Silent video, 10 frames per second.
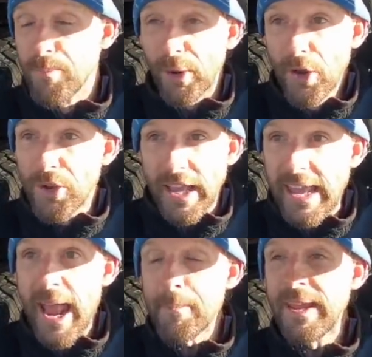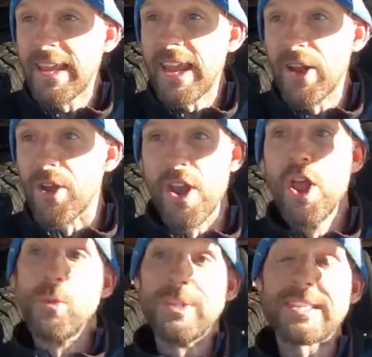bring all your camping gear
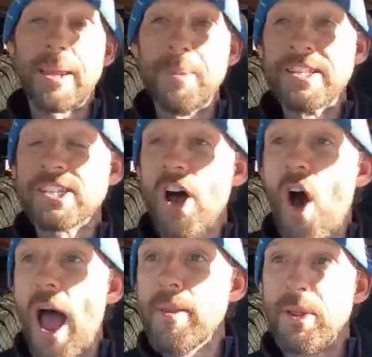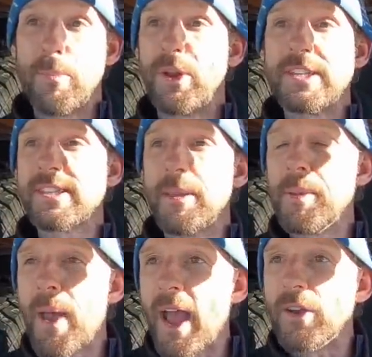and we sleep inside, but you bring a
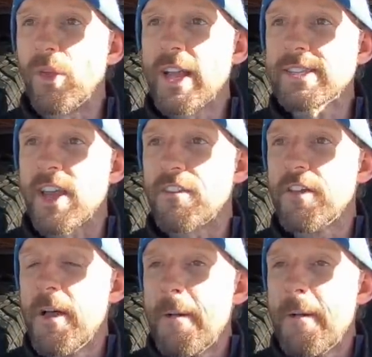sleeping bag and all that stuff.